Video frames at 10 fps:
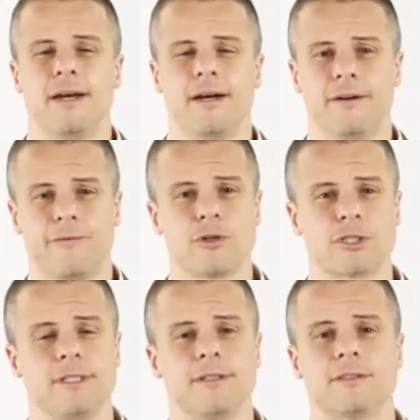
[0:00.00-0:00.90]

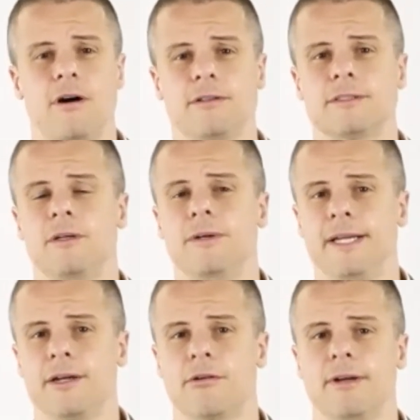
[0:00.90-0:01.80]
Unfortunately, there's also an
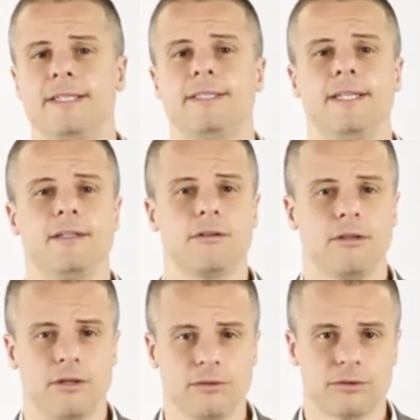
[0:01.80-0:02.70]
increase in
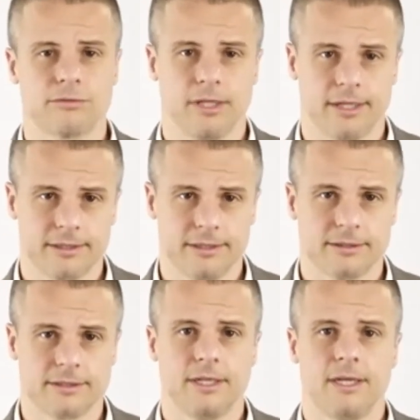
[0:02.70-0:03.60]
close
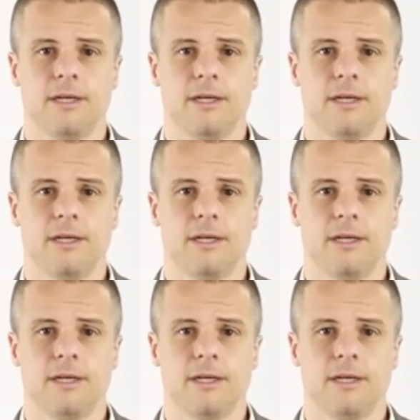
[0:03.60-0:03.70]
reluctance,